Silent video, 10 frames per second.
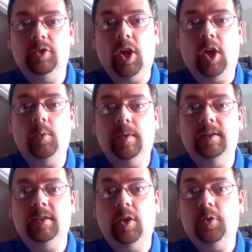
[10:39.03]
Job
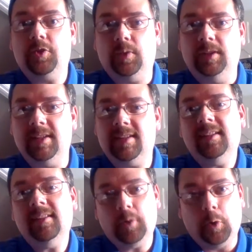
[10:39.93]
and to those who are
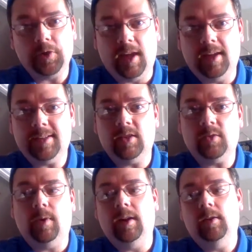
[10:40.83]
listening, of course, us as
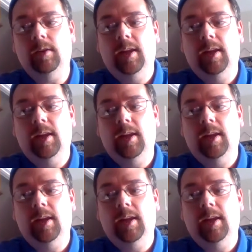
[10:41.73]
well.